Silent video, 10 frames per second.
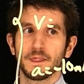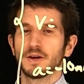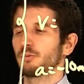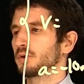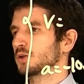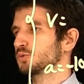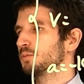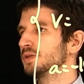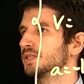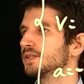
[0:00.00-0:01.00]
Because we're
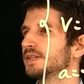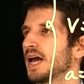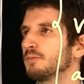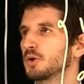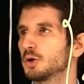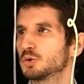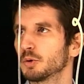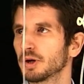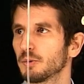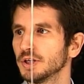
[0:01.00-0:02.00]
missing the time, we go to our
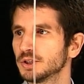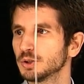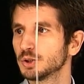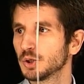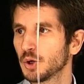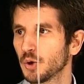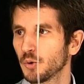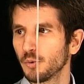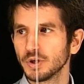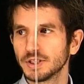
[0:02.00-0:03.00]
equations,
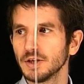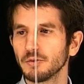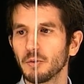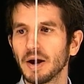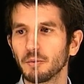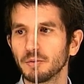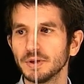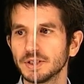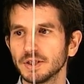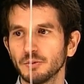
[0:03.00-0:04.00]
we see the one we're
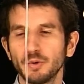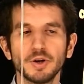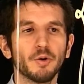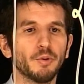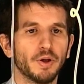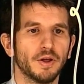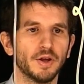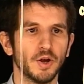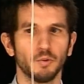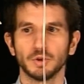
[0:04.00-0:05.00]
missing, we know
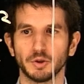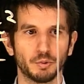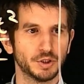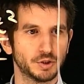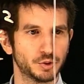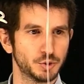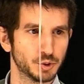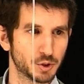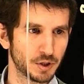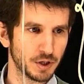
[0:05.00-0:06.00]
what equation to
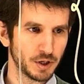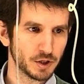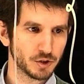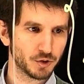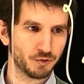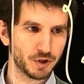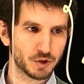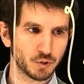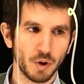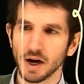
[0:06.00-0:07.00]
use. So v
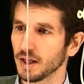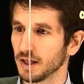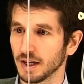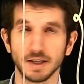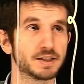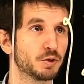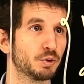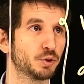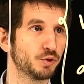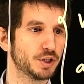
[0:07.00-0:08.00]
squared, it's equal
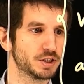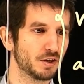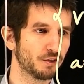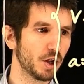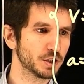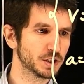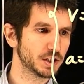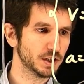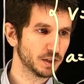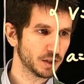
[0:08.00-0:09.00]
to the initial
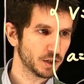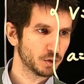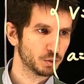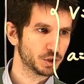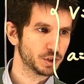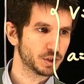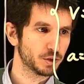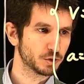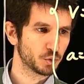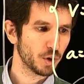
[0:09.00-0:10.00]
velocity, which is 0
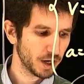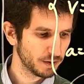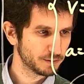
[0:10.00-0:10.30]
squared,